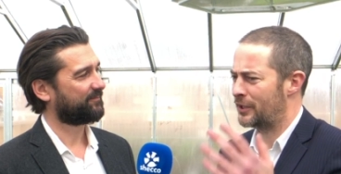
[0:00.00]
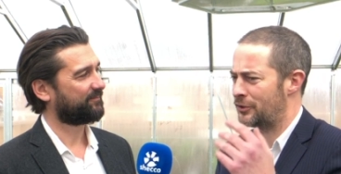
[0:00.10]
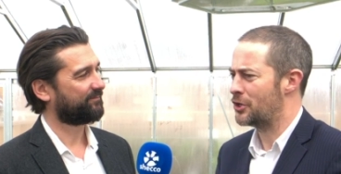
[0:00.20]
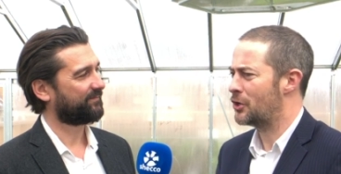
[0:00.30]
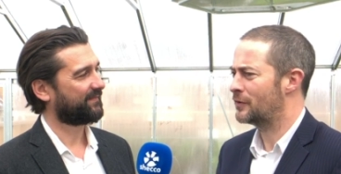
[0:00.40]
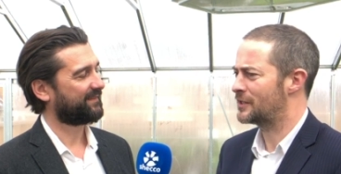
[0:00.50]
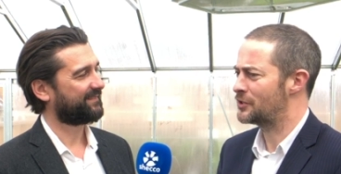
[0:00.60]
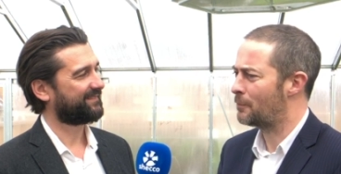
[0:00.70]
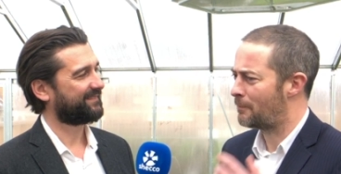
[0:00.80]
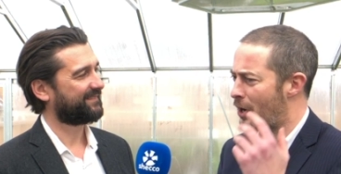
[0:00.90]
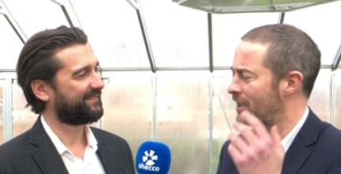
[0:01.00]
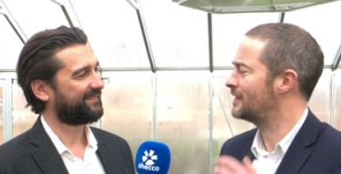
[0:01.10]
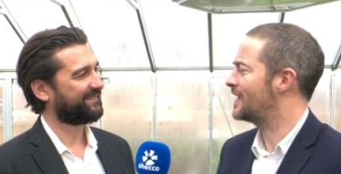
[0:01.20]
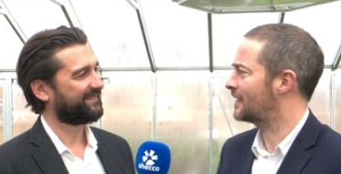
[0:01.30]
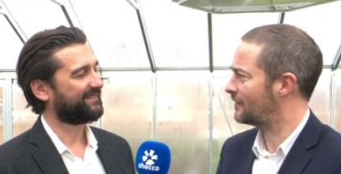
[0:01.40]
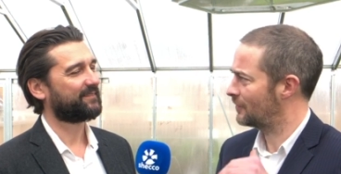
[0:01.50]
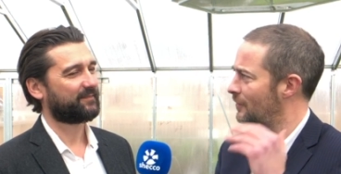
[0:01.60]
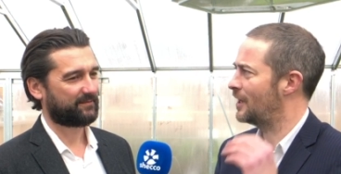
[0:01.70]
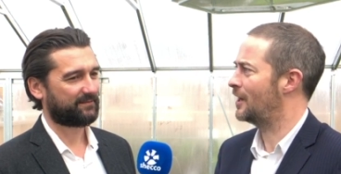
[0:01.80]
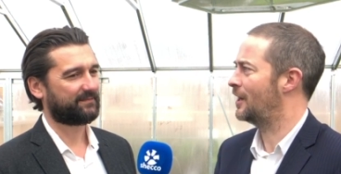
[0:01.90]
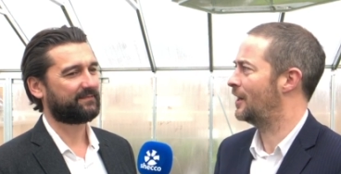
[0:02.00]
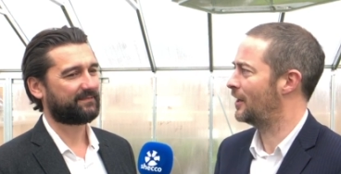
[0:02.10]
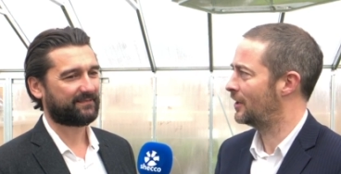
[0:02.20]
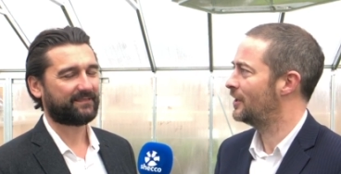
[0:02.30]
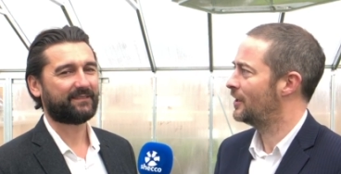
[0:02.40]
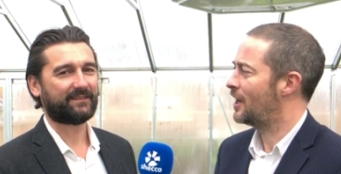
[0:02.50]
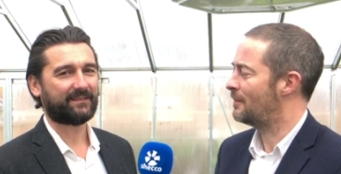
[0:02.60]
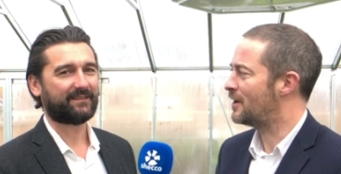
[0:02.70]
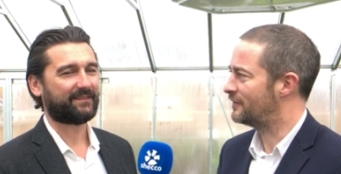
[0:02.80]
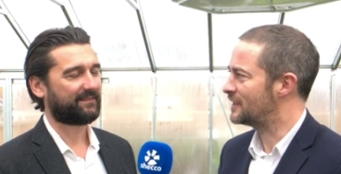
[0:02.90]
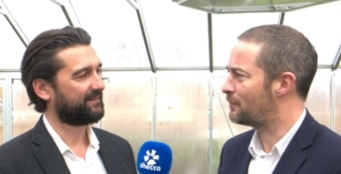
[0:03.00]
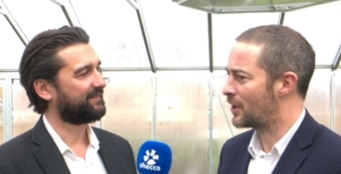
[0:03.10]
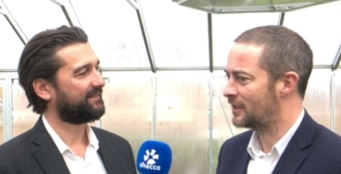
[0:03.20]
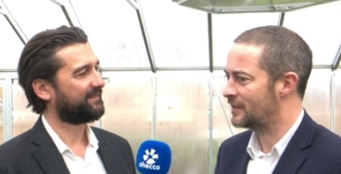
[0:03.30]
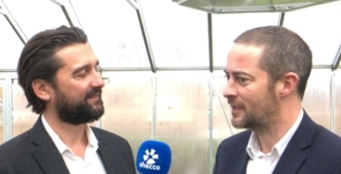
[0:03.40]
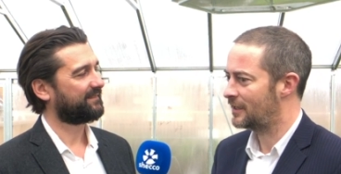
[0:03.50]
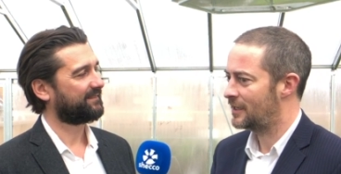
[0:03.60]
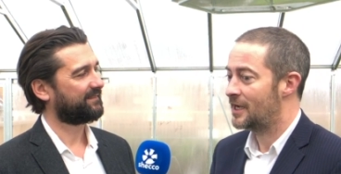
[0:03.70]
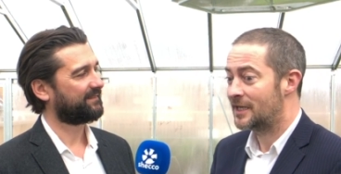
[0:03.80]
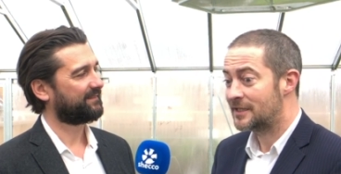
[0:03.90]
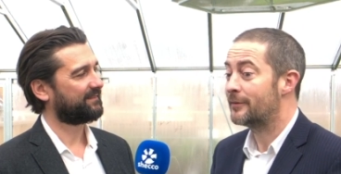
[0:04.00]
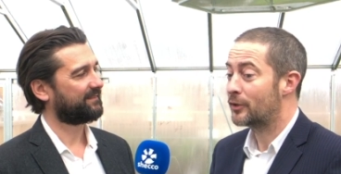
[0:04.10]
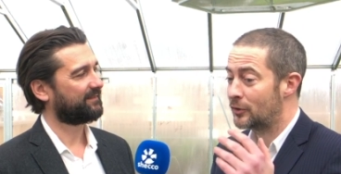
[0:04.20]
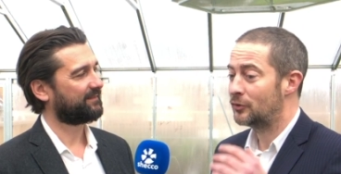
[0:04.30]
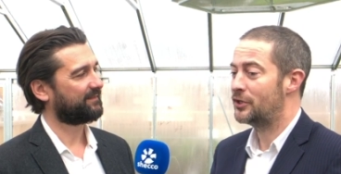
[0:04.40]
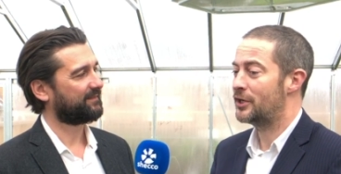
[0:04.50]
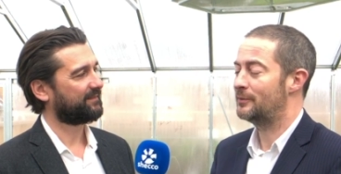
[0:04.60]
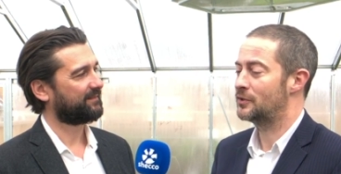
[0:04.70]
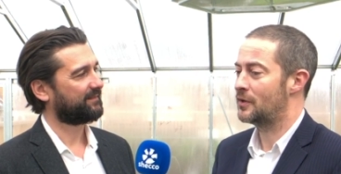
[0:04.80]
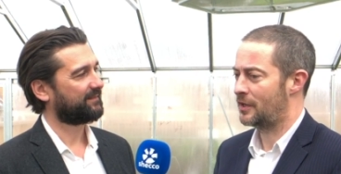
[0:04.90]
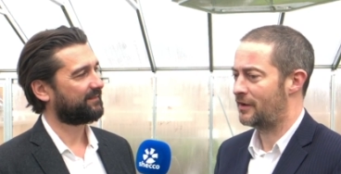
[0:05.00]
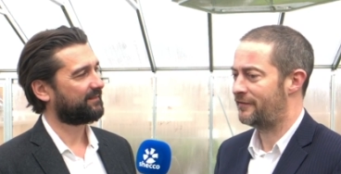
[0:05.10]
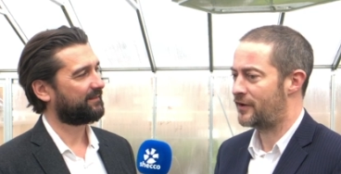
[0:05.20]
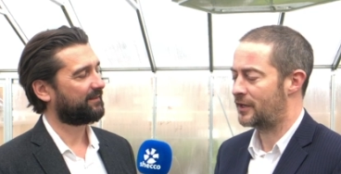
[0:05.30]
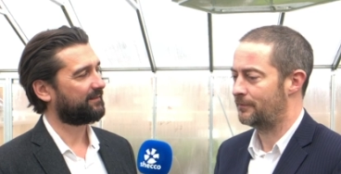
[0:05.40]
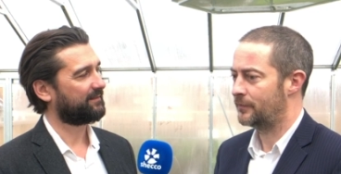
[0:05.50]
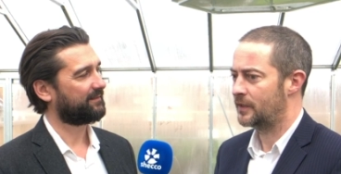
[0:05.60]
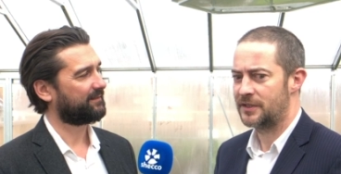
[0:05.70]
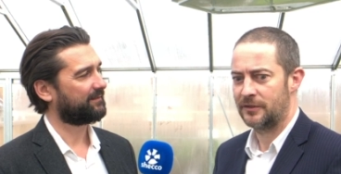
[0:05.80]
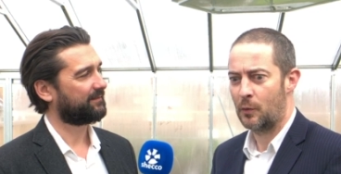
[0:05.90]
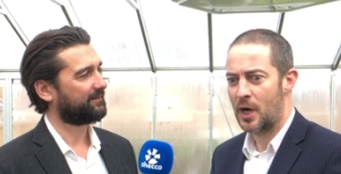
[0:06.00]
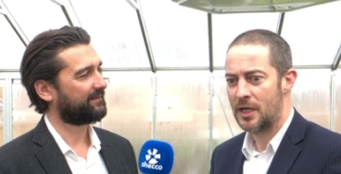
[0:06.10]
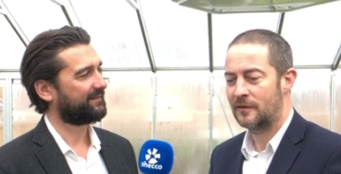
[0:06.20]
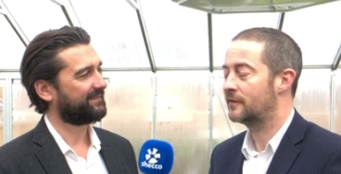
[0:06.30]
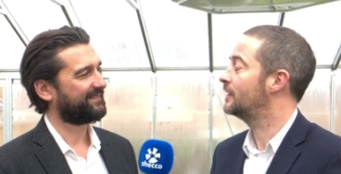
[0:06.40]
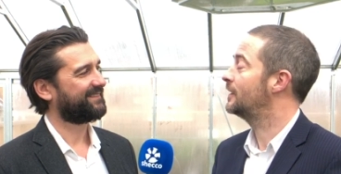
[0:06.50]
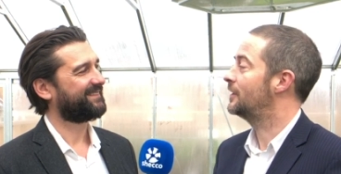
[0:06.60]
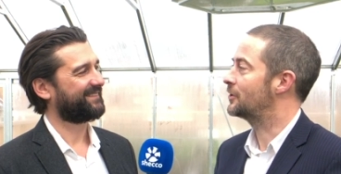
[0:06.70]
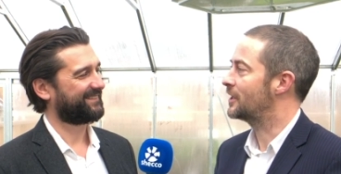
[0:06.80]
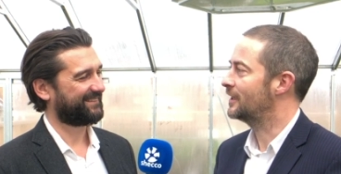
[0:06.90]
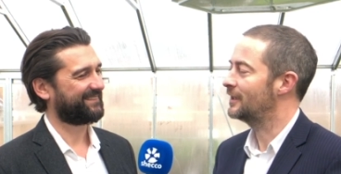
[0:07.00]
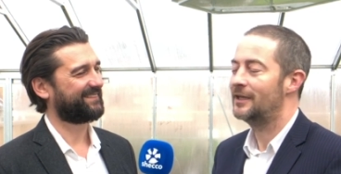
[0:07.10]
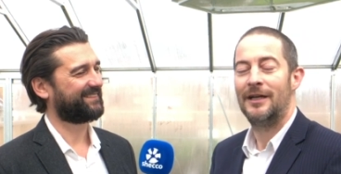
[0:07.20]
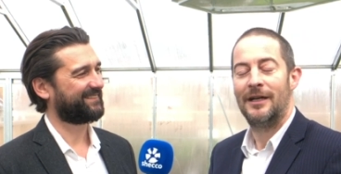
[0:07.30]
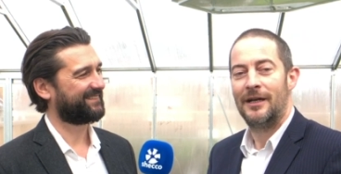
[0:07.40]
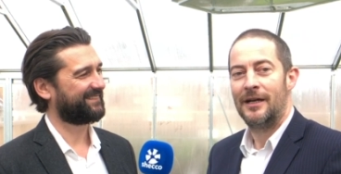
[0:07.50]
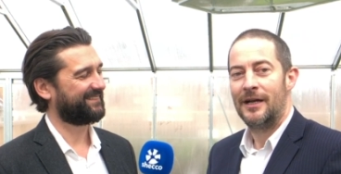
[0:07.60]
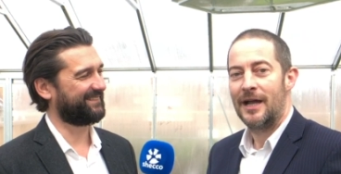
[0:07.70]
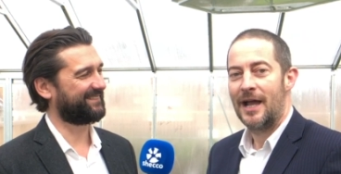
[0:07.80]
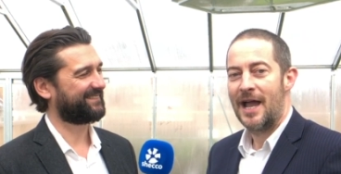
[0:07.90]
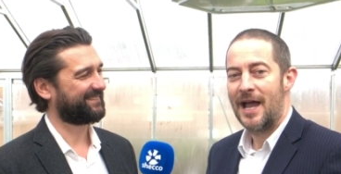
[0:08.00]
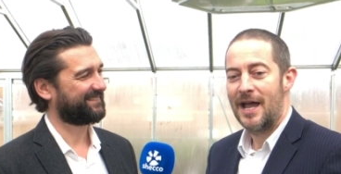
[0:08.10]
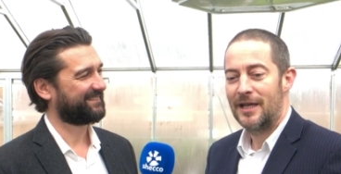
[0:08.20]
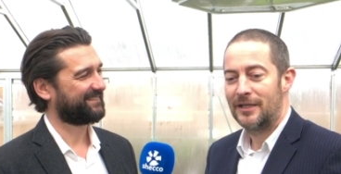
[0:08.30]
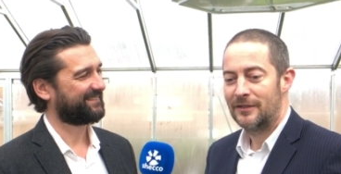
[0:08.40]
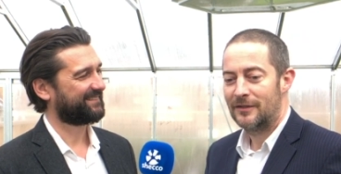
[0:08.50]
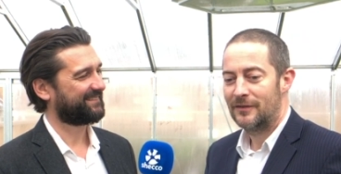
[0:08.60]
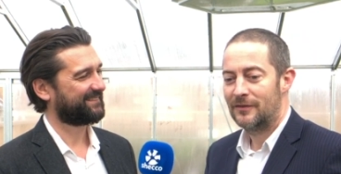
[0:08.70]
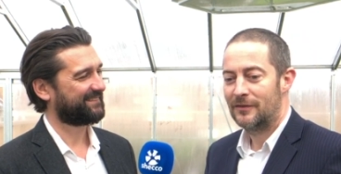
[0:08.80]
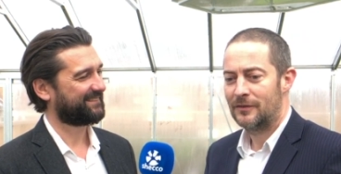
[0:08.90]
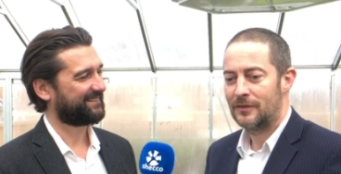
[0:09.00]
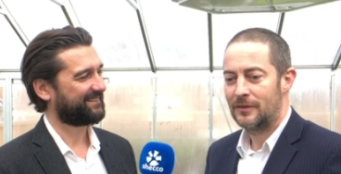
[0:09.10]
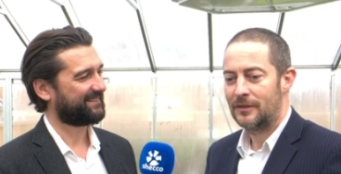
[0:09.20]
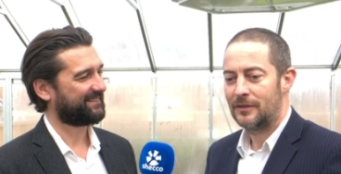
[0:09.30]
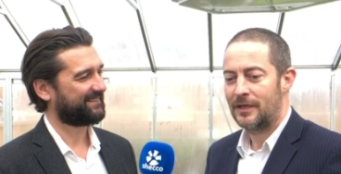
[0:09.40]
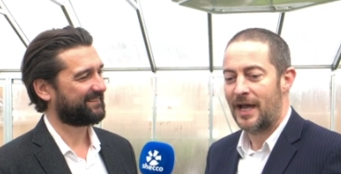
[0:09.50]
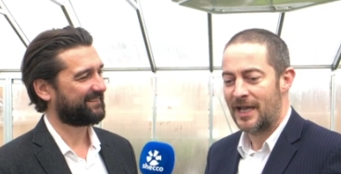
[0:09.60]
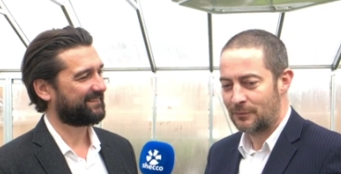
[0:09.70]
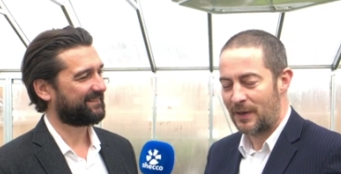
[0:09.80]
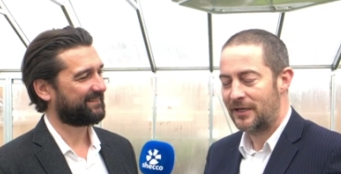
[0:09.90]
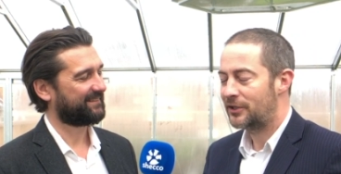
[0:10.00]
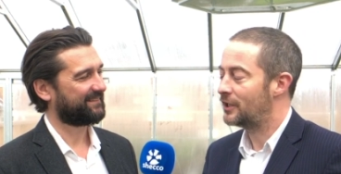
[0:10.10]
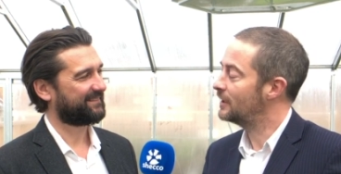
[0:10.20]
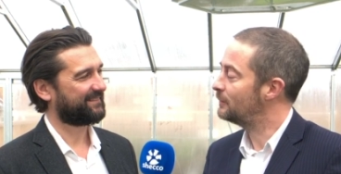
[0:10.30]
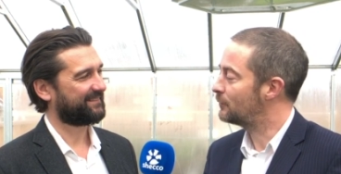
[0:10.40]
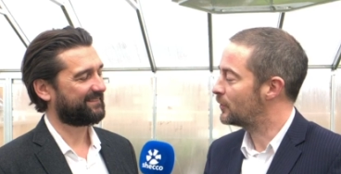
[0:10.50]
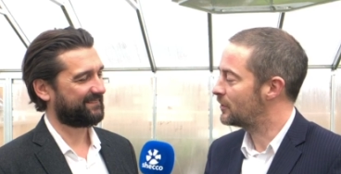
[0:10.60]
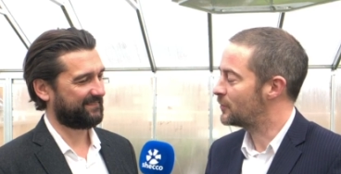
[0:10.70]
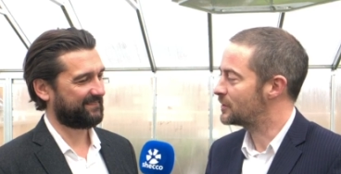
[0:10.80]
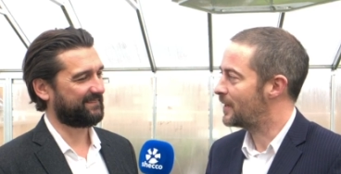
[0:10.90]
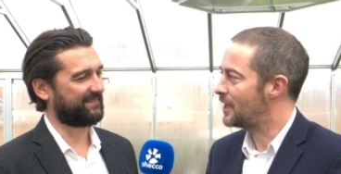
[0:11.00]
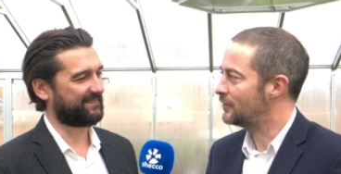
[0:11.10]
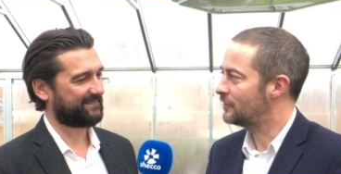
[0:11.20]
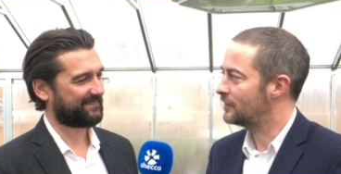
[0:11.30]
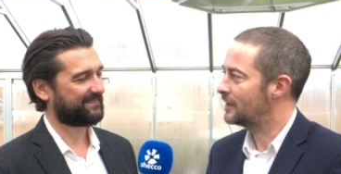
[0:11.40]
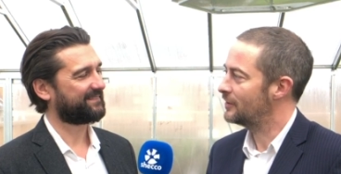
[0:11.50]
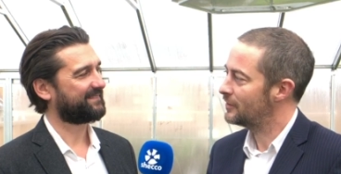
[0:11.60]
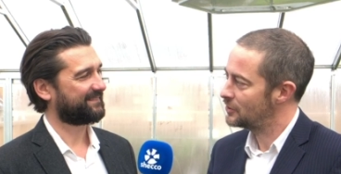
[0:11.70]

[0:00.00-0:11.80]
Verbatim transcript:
Speaker 1: are you going? There's no parking deck uh, uh-huh. above this parking deck." I said, "I'm going to the urban uh, farm." She said, "What?" Okay. Yeah. And I explained to her a little bit what it was about, and